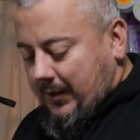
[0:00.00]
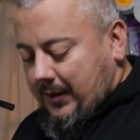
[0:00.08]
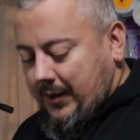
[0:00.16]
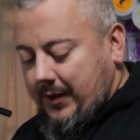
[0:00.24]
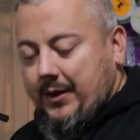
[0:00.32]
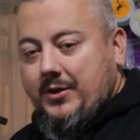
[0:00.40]

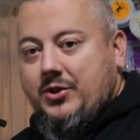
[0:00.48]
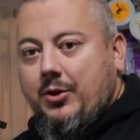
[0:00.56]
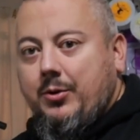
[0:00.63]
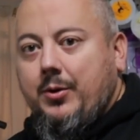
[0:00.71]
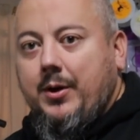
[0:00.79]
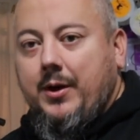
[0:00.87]
Alright,
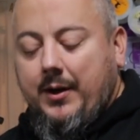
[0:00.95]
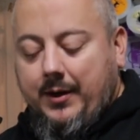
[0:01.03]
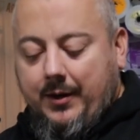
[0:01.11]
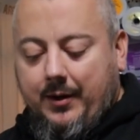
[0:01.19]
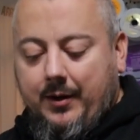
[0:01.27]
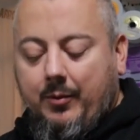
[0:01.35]
so
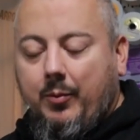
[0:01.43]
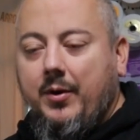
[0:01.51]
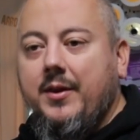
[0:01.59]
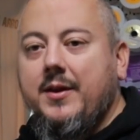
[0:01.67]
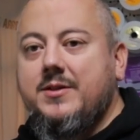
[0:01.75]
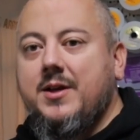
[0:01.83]
one
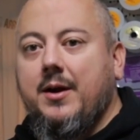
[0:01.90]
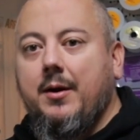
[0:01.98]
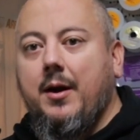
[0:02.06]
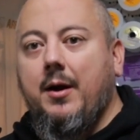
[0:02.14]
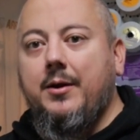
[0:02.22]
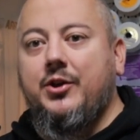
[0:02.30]
of the things
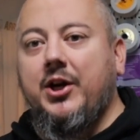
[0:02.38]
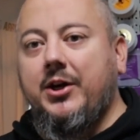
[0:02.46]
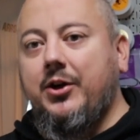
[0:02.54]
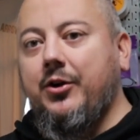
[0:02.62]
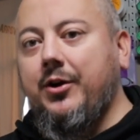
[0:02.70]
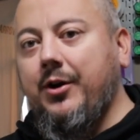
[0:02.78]
I
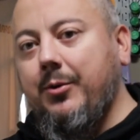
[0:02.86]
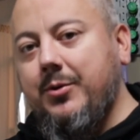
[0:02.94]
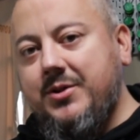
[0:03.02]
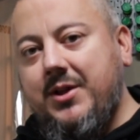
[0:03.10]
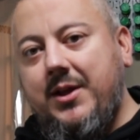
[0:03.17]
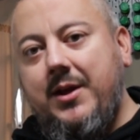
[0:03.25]
checked earlier
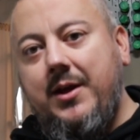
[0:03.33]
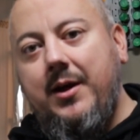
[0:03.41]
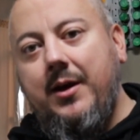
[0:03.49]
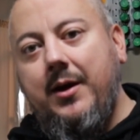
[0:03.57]
was the